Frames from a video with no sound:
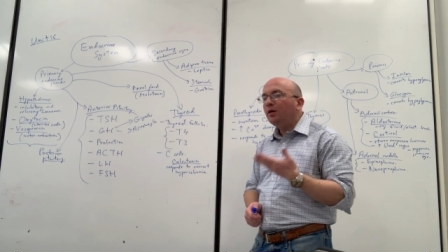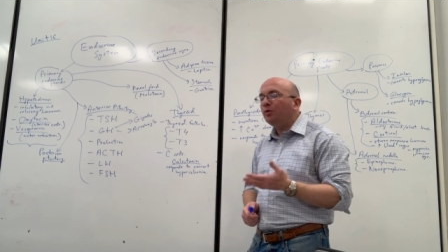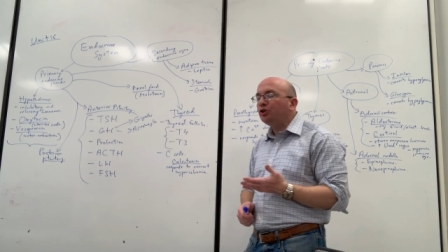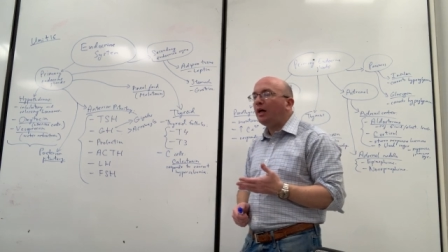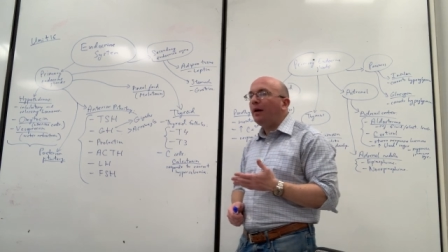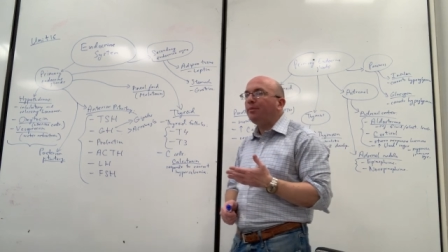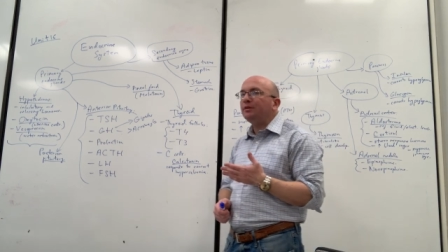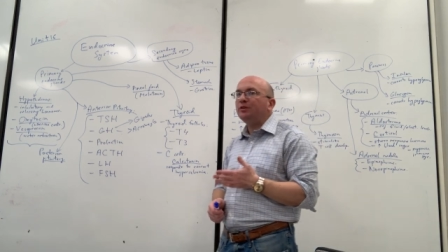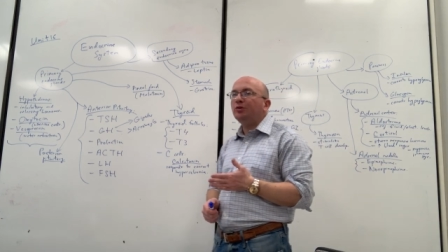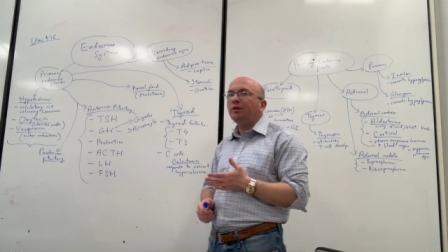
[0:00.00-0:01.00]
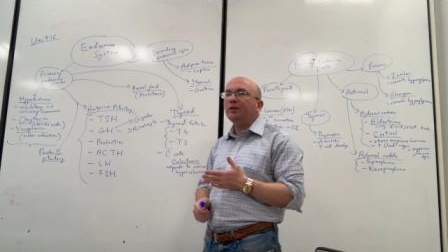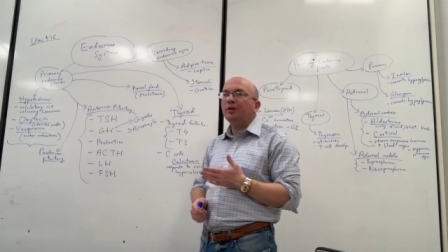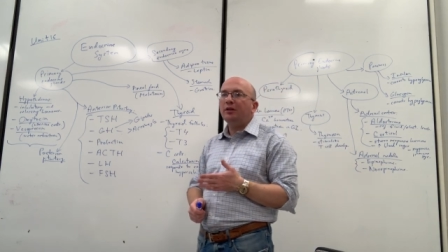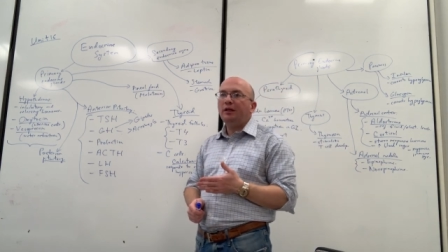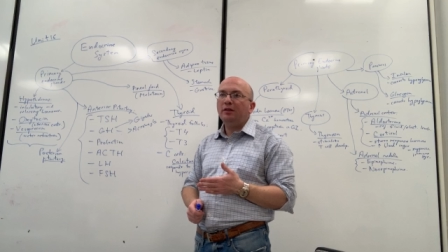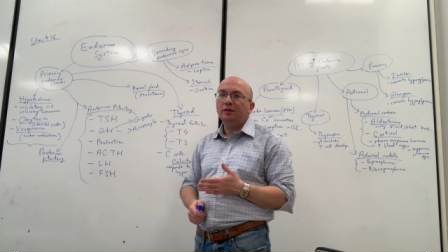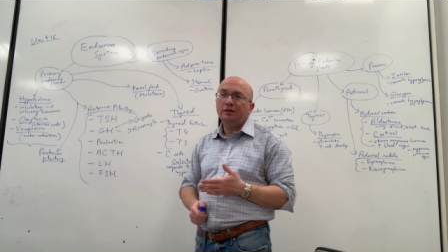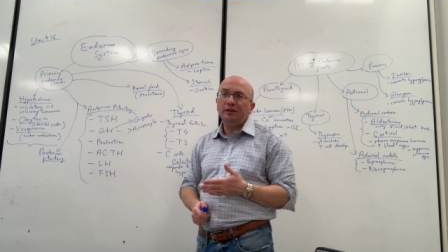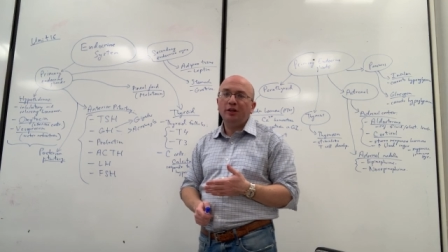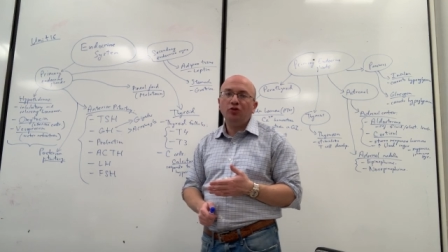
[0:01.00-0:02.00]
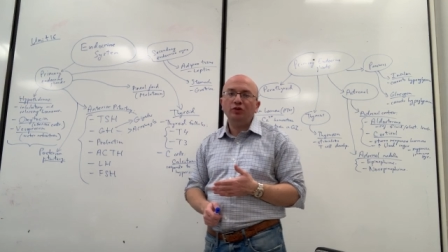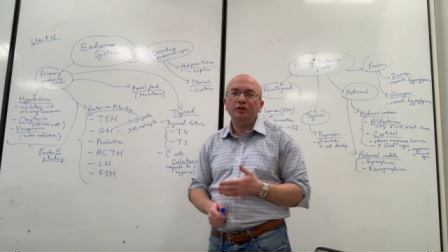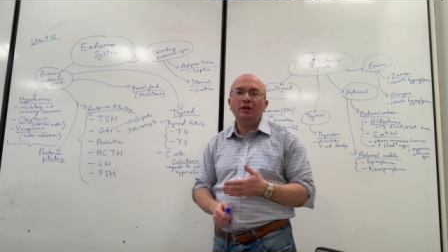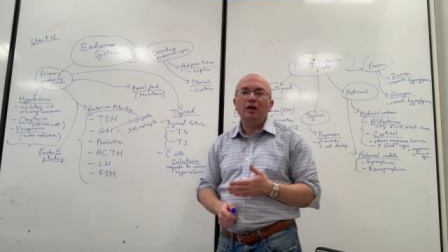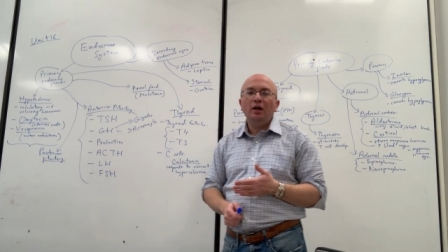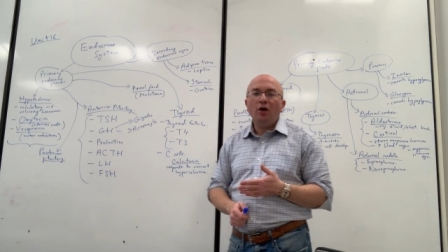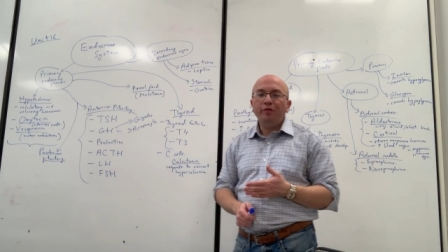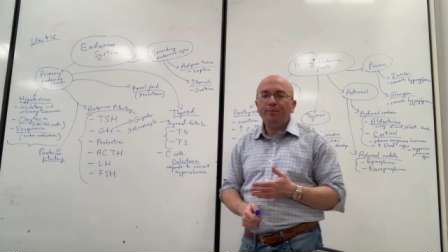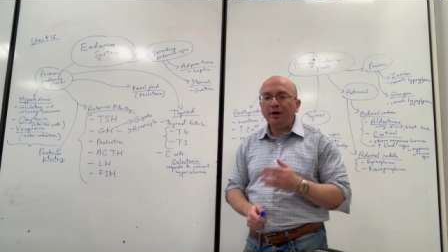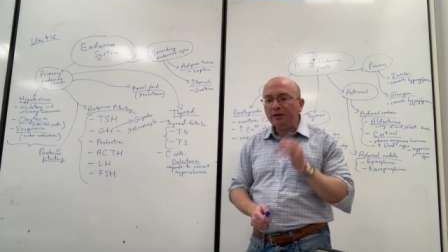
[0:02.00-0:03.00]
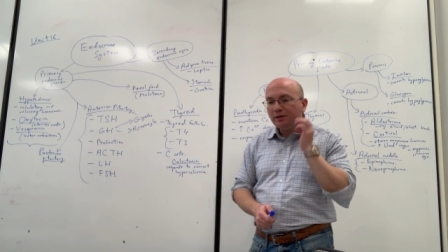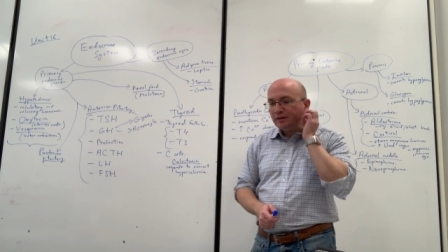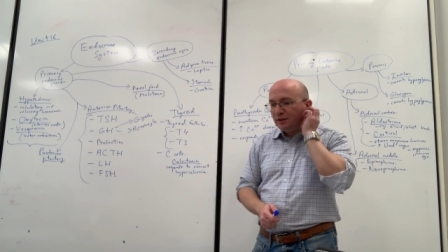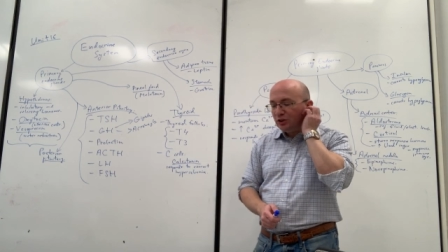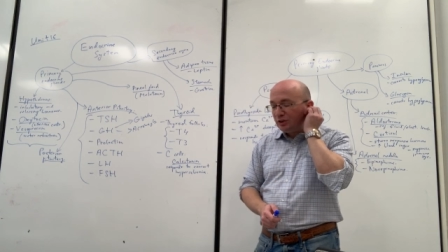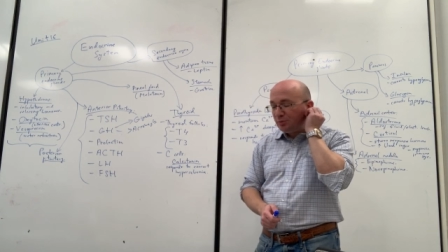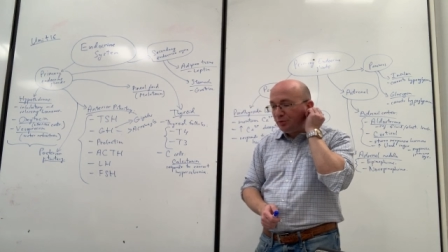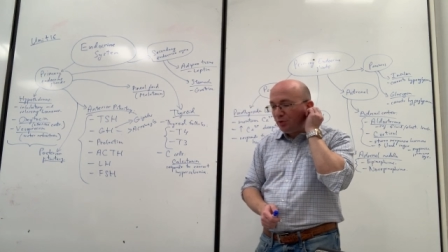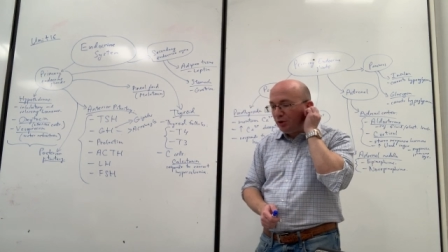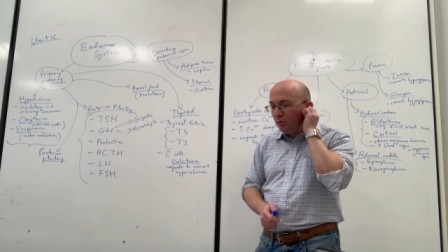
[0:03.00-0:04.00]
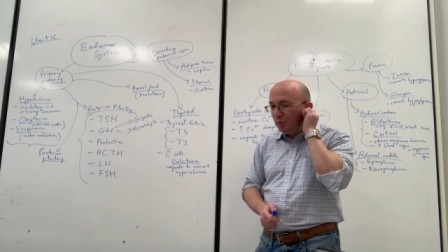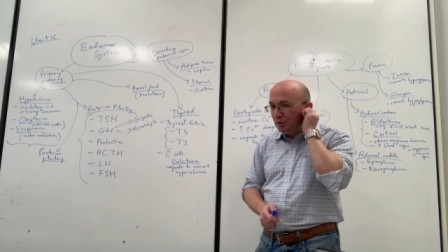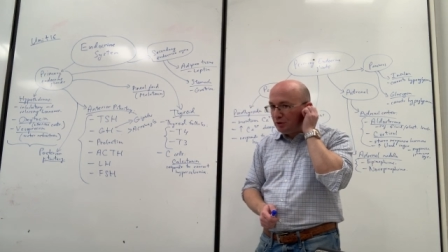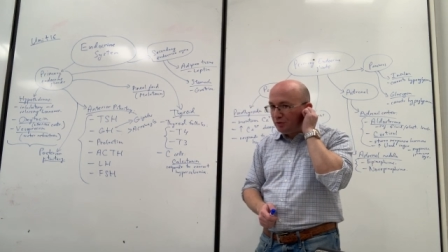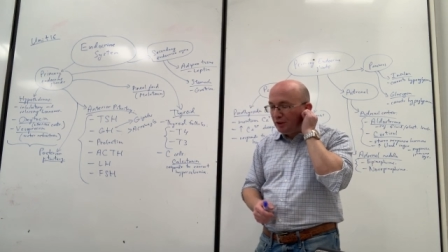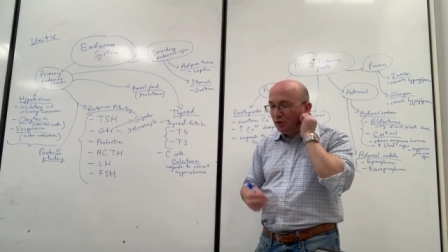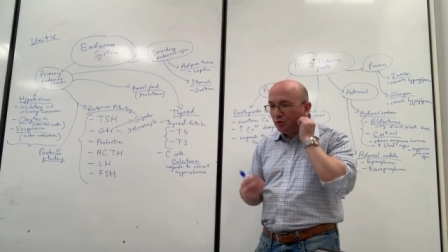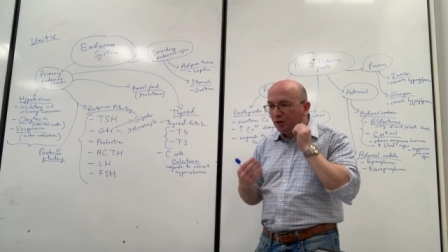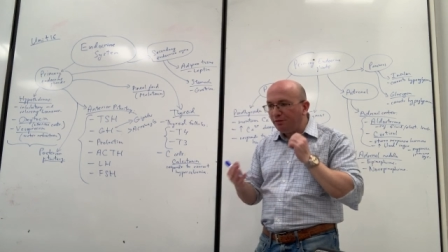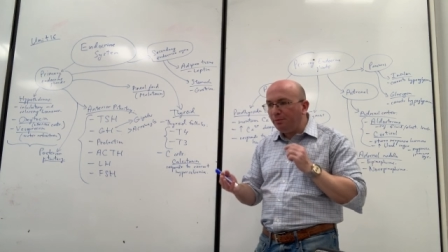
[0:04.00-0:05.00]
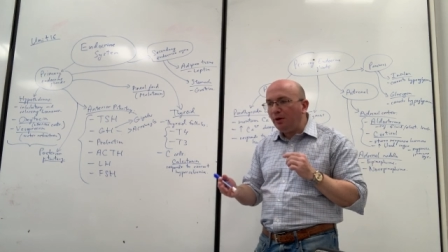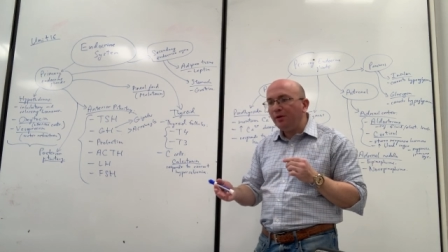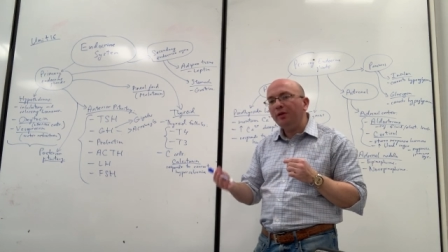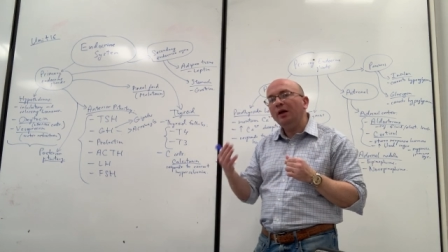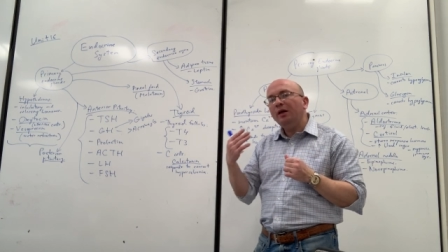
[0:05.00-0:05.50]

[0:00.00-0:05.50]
which happens during the later stages of pregnancy, just before the woman is ready to give birth.